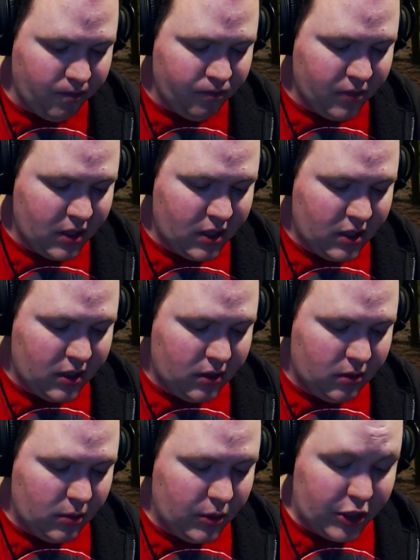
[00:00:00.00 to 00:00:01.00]
It
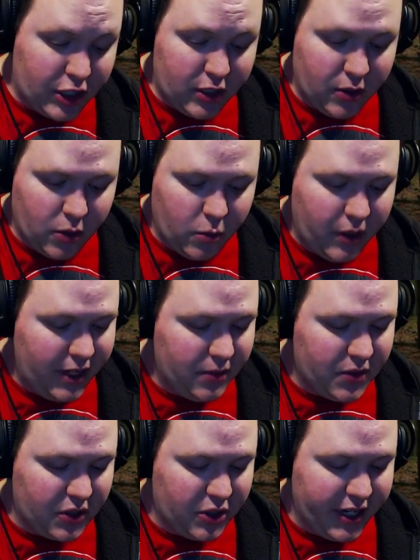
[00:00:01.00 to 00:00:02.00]
should go the way you
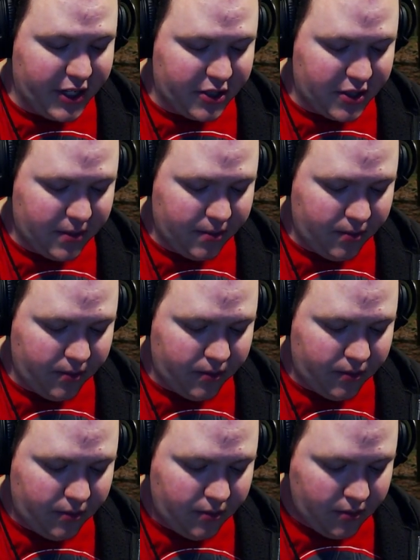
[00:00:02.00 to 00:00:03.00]
suggest.
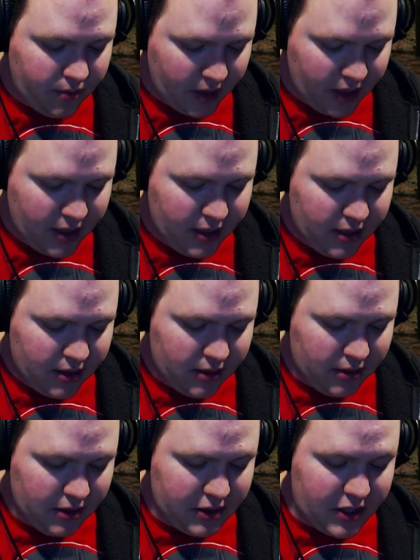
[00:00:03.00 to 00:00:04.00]

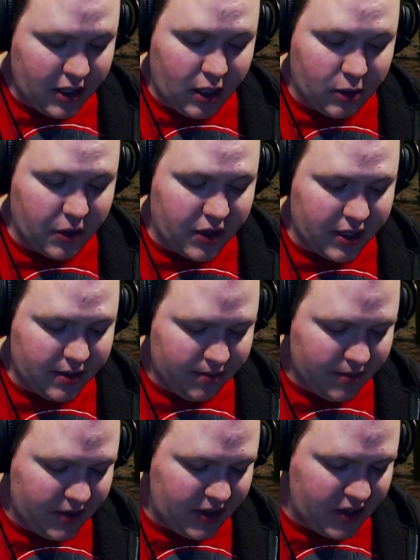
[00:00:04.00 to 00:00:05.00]
Let's get on with it,
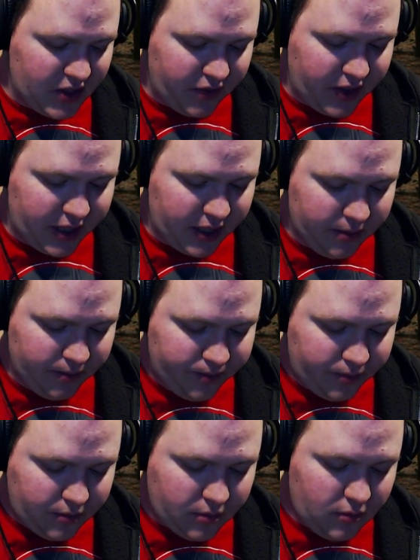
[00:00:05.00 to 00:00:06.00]
says the fighter.
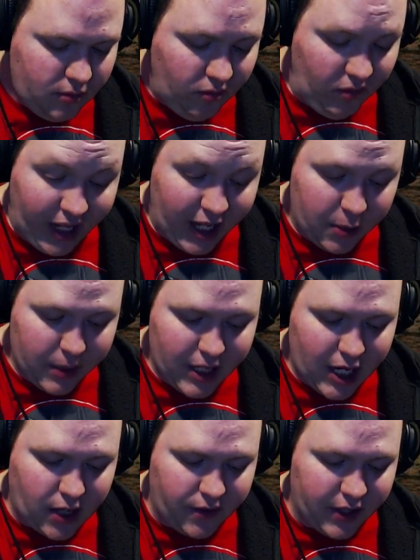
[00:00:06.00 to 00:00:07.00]
How do we get
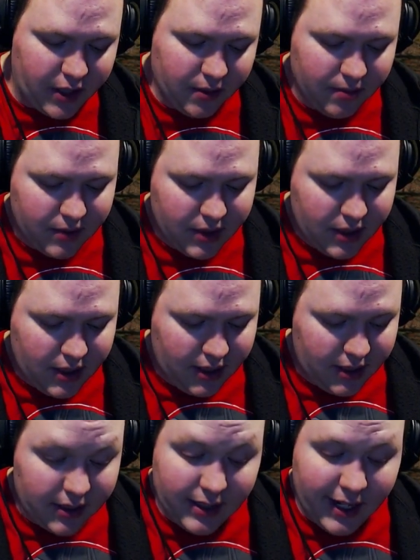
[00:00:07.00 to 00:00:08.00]
out of here?
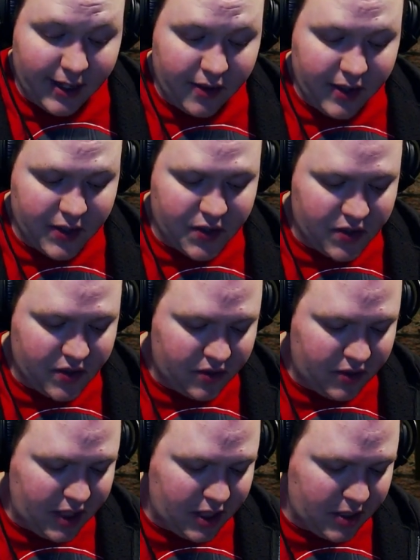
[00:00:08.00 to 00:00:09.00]
Like this,
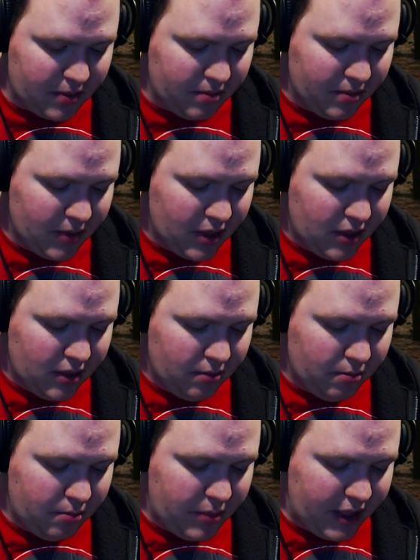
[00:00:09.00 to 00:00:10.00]
says
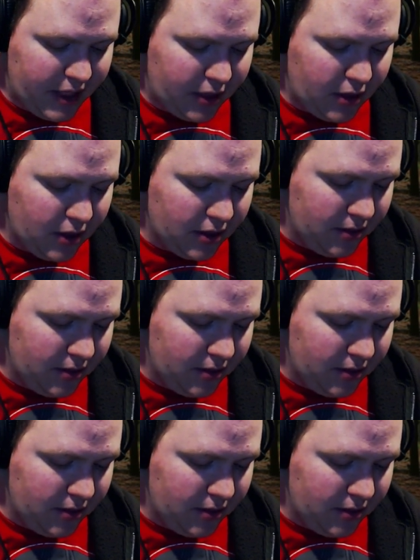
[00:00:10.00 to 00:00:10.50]
Pentegarn.